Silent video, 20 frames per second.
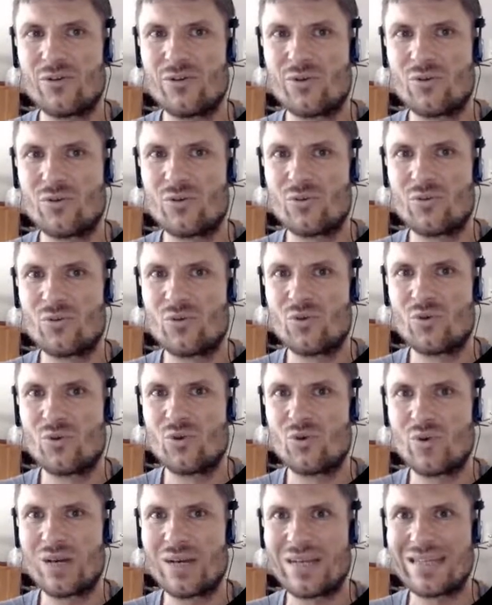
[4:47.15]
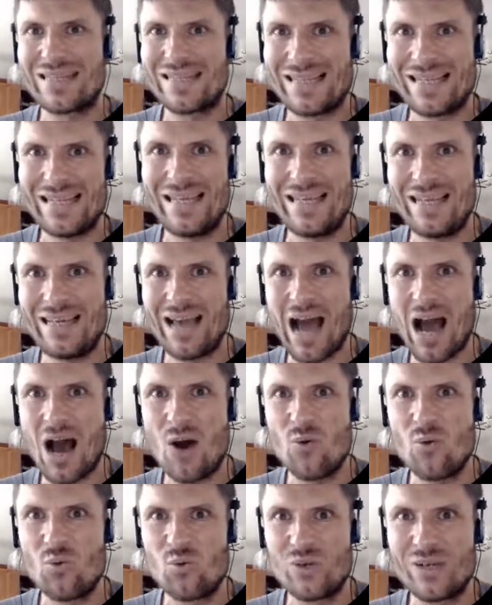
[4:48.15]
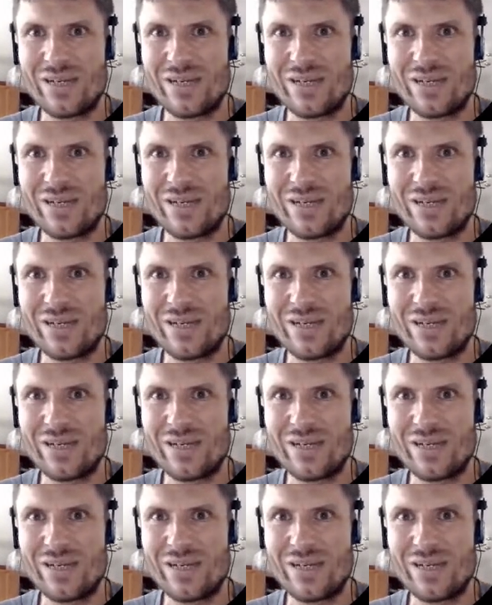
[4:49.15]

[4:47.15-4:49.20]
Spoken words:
To really see how